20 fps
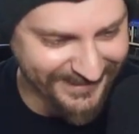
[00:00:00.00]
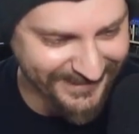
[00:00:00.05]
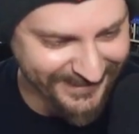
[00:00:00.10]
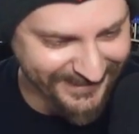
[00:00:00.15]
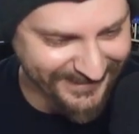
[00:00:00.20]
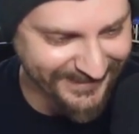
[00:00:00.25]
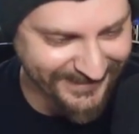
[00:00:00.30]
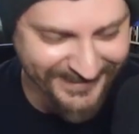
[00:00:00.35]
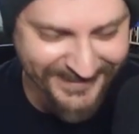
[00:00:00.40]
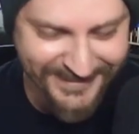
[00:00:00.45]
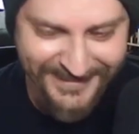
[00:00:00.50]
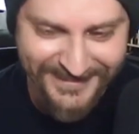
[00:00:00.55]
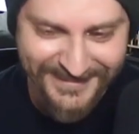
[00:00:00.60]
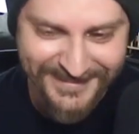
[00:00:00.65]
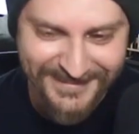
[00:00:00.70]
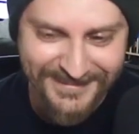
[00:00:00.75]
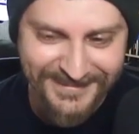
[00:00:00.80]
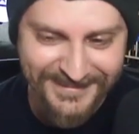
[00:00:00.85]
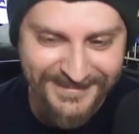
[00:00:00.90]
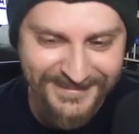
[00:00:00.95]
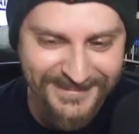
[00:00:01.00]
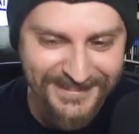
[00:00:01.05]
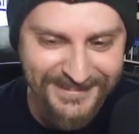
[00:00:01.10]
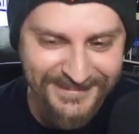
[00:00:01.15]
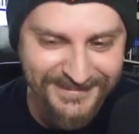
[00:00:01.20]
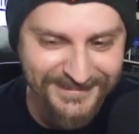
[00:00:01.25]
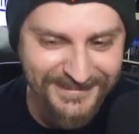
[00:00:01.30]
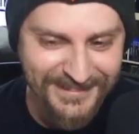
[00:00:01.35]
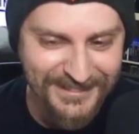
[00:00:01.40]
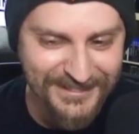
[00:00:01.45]
He's
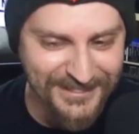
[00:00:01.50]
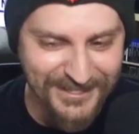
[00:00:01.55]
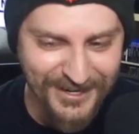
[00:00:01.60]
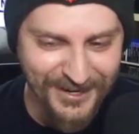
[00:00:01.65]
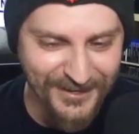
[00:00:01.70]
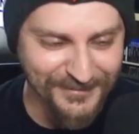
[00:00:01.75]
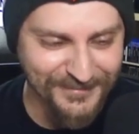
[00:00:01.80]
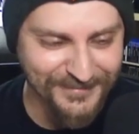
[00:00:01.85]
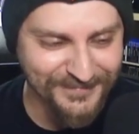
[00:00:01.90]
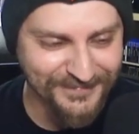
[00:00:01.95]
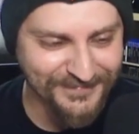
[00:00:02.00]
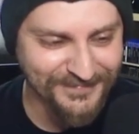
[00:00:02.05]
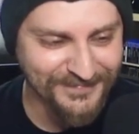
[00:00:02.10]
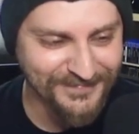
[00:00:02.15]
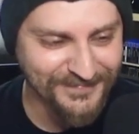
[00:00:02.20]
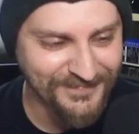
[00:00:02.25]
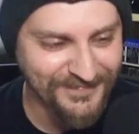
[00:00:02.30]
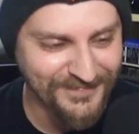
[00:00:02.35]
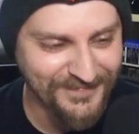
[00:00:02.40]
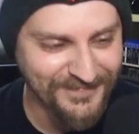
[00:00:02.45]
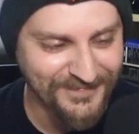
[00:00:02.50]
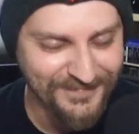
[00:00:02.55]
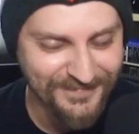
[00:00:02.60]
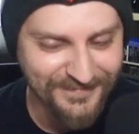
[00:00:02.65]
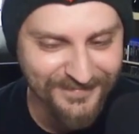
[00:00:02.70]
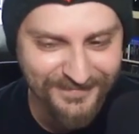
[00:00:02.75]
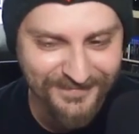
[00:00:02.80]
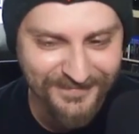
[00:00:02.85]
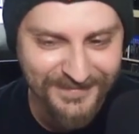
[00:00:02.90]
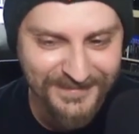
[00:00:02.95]
dope. He's a
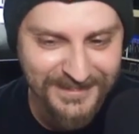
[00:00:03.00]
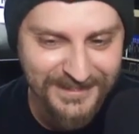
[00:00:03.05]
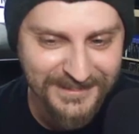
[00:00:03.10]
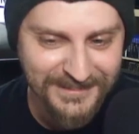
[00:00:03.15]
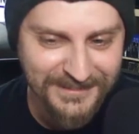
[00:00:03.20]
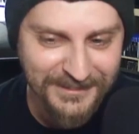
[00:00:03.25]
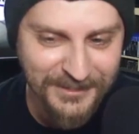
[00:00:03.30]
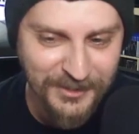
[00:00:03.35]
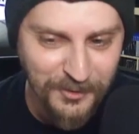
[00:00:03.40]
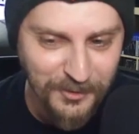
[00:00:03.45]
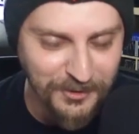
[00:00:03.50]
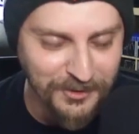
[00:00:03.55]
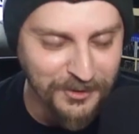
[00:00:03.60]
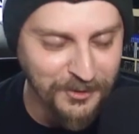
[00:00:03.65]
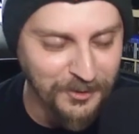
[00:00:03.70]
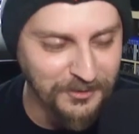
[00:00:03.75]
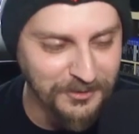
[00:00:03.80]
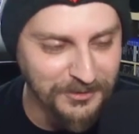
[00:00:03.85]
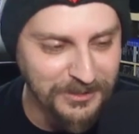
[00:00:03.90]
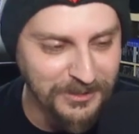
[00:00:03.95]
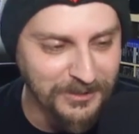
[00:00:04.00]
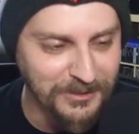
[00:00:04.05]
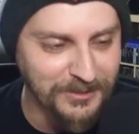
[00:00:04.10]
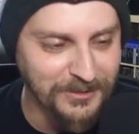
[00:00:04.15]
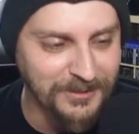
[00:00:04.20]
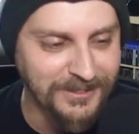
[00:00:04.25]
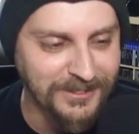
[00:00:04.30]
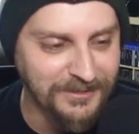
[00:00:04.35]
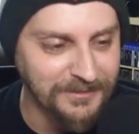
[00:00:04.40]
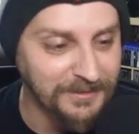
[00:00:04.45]
cool dude. Cool
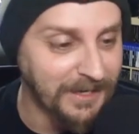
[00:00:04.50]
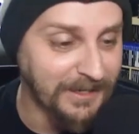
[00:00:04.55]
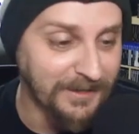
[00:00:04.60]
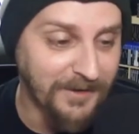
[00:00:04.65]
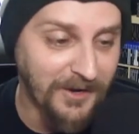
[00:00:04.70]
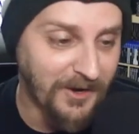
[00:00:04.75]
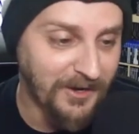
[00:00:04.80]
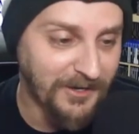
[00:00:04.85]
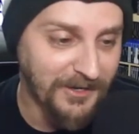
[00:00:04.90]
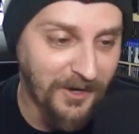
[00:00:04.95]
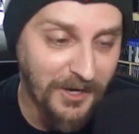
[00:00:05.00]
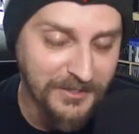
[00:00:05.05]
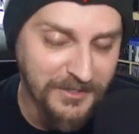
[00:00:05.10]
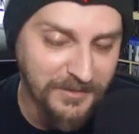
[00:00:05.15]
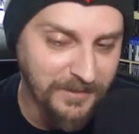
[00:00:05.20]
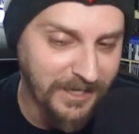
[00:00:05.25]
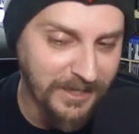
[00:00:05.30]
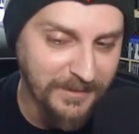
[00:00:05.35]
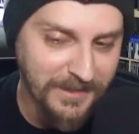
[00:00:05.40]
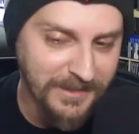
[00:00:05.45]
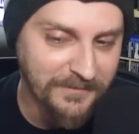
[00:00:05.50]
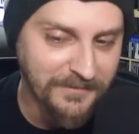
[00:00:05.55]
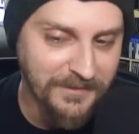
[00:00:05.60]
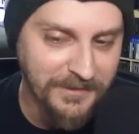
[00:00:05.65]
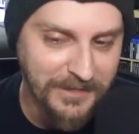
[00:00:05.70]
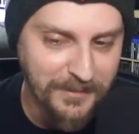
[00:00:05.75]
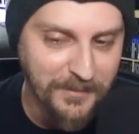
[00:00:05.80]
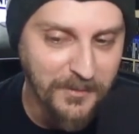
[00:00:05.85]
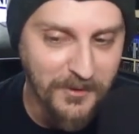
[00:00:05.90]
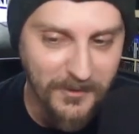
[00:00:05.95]
dude, and an awesome name. I love
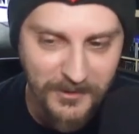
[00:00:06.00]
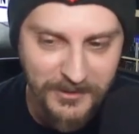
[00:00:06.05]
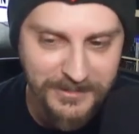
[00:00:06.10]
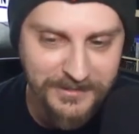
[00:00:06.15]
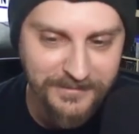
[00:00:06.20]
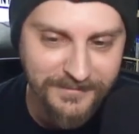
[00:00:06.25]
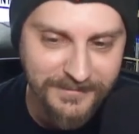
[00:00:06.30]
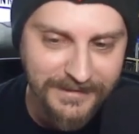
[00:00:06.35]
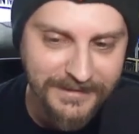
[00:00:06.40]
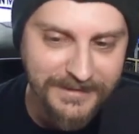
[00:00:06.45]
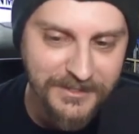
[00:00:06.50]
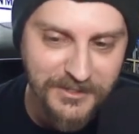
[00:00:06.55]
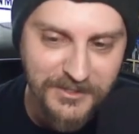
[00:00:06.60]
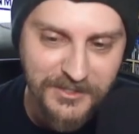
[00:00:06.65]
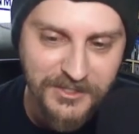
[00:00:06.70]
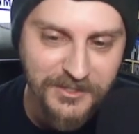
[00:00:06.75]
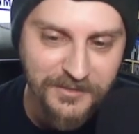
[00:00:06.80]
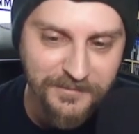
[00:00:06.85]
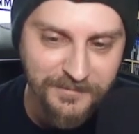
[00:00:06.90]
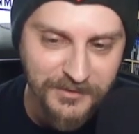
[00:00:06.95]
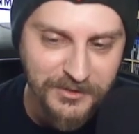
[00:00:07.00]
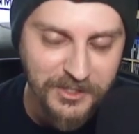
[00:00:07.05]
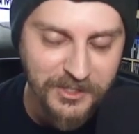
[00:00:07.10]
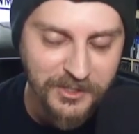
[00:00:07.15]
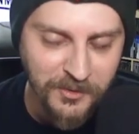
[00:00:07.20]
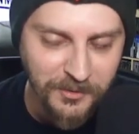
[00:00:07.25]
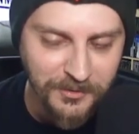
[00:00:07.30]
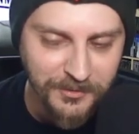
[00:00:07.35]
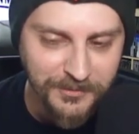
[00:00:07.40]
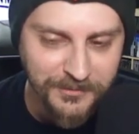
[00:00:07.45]
the name Orin. That's just a
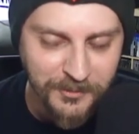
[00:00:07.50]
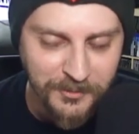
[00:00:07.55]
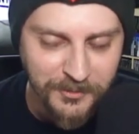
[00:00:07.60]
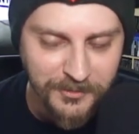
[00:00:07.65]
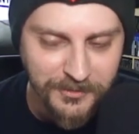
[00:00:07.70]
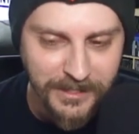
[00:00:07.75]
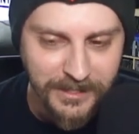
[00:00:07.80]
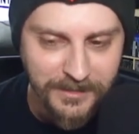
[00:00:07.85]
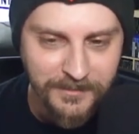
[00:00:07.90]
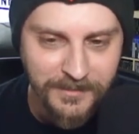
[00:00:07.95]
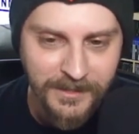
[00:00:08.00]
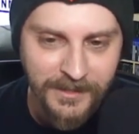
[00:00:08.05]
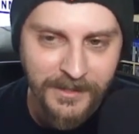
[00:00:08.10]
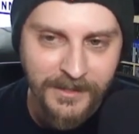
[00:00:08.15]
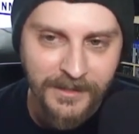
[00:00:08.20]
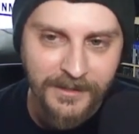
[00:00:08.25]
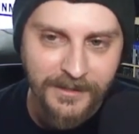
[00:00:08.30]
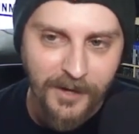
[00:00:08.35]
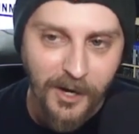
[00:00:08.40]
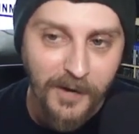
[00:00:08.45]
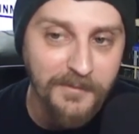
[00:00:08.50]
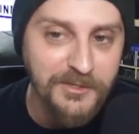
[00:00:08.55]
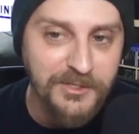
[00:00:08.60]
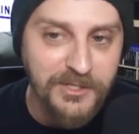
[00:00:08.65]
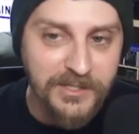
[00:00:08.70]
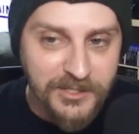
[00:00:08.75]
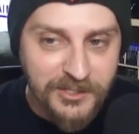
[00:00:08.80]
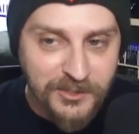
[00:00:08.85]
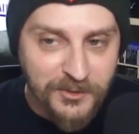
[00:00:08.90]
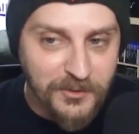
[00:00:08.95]
cool name.
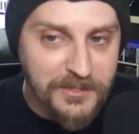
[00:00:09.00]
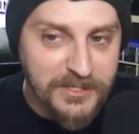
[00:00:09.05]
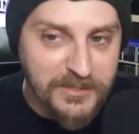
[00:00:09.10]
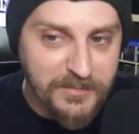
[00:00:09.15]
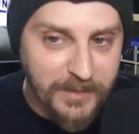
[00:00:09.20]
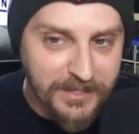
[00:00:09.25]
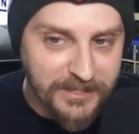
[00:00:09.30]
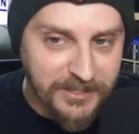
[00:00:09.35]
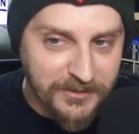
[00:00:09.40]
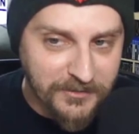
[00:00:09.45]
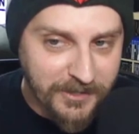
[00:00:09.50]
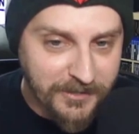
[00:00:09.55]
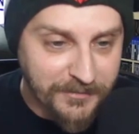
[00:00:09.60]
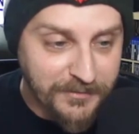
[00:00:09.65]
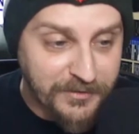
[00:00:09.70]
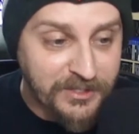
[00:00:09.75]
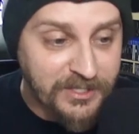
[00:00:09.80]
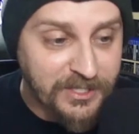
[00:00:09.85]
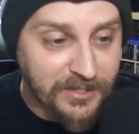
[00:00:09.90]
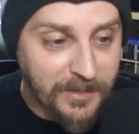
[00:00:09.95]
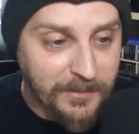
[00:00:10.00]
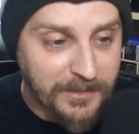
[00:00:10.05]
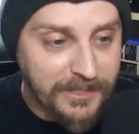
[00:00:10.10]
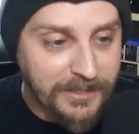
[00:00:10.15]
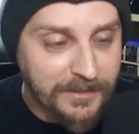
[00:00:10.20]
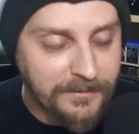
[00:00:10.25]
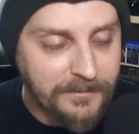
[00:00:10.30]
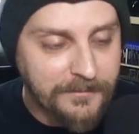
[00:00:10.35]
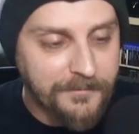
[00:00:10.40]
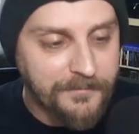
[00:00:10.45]
obviously the story is based around
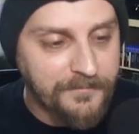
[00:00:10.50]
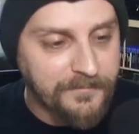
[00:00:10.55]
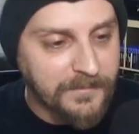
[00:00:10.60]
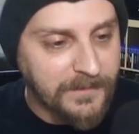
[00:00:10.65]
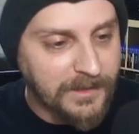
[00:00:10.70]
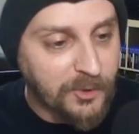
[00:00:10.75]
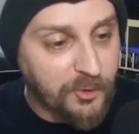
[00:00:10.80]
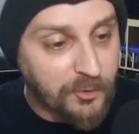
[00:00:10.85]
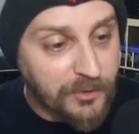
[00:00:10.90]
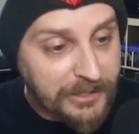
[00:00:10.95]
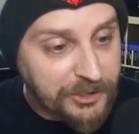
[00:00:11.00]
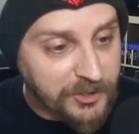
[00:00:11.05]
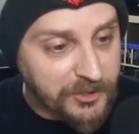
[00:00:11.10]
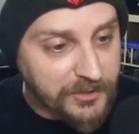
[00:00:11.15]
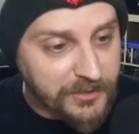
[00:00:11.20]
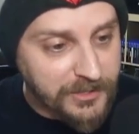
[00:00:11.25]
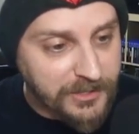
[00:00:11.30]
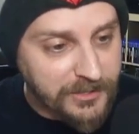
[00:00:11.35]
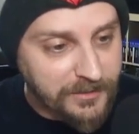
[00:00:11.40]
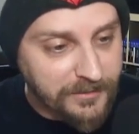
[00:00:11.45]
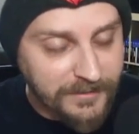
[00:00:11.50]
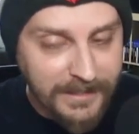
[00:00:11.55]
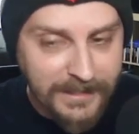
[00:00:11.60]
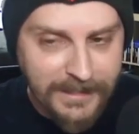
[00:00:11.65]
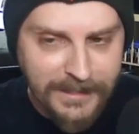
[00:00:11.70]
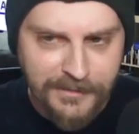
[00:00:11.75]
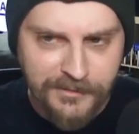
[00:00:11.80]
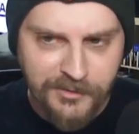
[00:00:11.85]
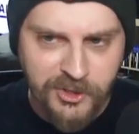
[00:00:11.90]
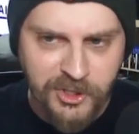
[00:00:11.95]
summoning creatures,
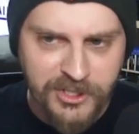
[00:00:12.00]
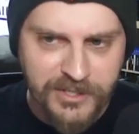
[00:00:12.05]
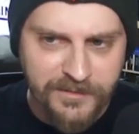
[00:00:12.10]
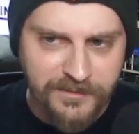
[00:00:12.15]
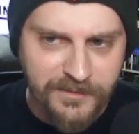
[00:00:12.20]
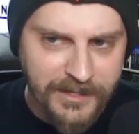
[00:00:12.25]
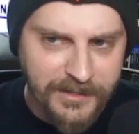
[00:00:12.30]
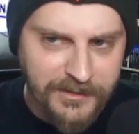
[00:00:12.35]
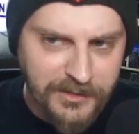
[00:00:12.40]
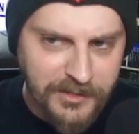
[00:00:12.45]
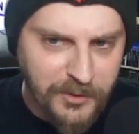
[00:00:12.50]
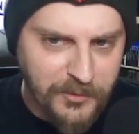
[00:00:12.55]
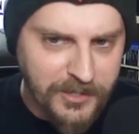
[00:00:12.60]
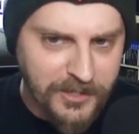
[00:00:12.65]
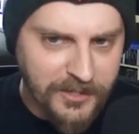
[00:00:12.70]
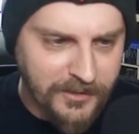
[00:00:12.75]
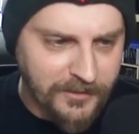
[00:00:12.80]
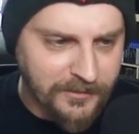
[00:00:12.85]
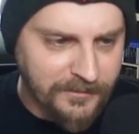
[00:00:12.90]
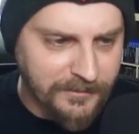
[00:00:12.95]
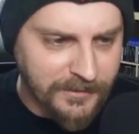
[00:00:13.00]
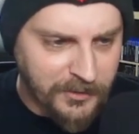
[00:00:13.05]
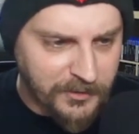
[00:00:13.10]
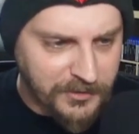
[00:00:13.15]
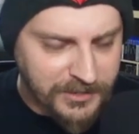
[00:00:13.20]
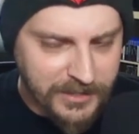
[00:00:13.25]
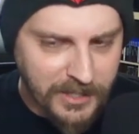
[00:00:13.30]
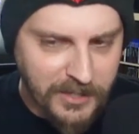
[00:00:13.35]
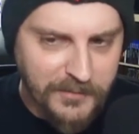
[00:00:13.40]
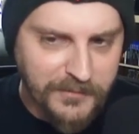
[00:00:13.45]
and Yuna
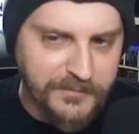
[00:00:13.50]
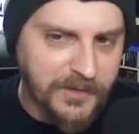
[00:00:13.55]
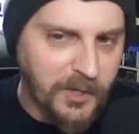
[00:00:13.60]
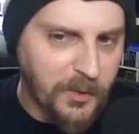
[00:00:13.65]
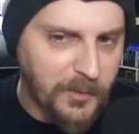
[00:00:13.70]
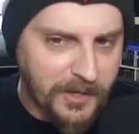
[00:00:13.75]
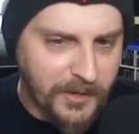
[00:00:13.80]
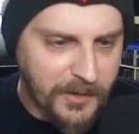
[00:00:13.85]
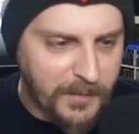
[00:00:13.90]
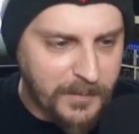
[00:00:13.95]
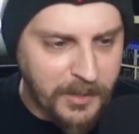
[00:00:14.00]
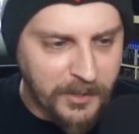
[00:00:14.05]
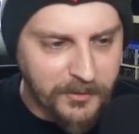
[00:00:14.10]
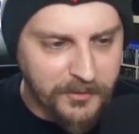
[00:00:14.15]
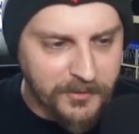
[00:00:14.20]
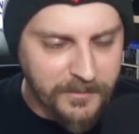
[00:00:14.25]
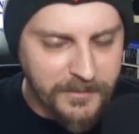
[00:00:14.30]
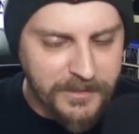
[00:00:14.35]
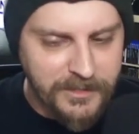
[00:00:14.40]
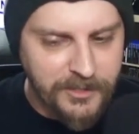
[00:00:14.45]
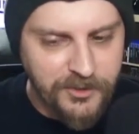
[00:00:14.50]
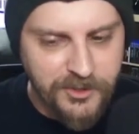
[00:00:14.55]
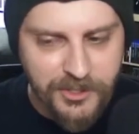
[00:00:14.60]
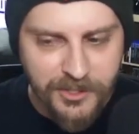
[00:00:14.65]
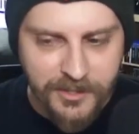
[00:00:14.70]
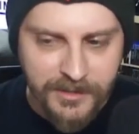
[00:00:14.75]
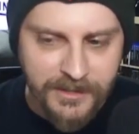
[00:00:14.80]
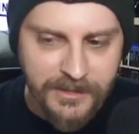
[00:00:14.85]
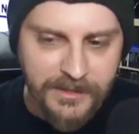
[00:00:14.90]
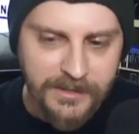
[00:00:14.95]
herself going on a
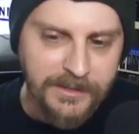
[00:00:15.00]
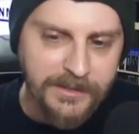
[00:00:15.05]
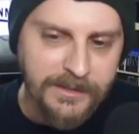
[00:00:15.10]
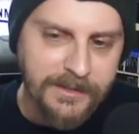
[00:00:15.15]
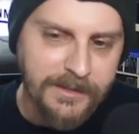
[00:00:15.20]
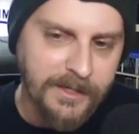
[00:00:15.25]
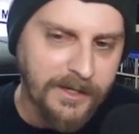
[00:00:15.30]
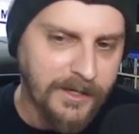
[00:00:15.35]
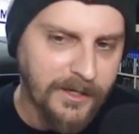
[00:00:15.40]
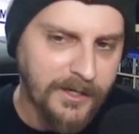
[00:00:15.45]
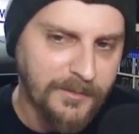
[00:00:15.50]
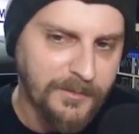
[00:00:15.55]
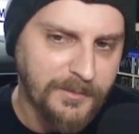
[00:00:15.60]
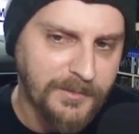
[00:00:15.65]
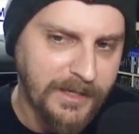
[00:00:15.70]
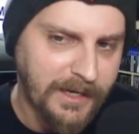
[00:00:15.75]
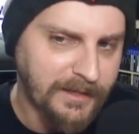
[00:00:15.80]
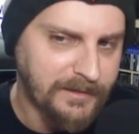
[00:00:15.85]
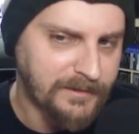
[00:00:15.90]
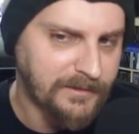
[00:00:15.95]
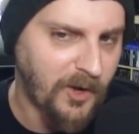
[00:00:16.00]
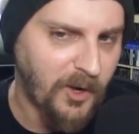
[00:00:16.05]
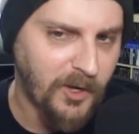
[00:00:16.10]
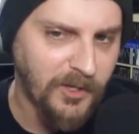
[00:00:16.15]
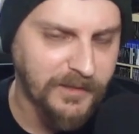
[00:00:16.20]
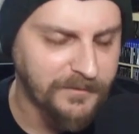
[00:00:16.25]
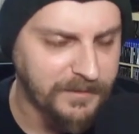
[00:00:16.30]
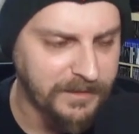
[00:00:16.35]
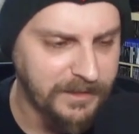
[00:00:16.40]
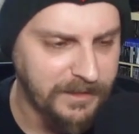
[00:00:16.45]
pilgrimage, and
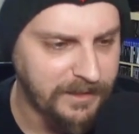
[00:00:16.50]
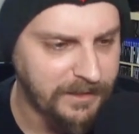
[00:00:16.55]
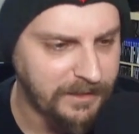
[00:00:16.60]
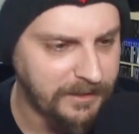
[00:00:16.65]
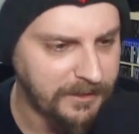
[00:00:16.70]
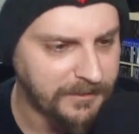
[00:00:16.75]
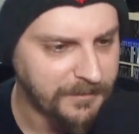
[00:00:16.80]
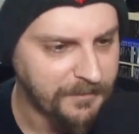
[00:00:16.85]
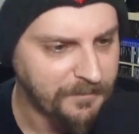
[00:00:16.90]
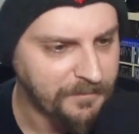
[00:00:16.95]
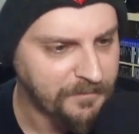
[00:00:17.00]
all of the